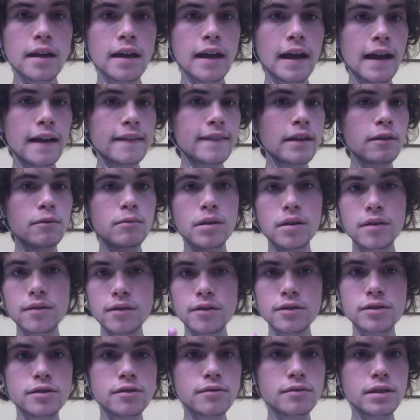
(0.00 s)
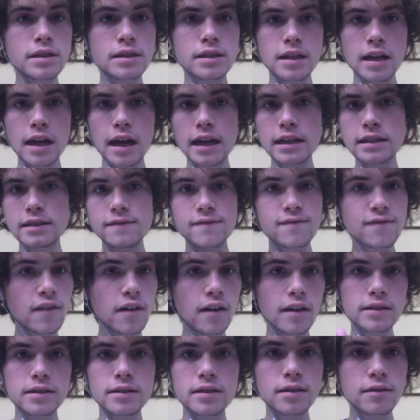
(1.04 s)
and they wear their suits and ties and
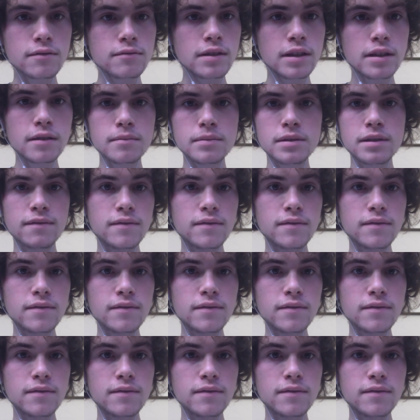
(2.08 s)
fall into the rhythms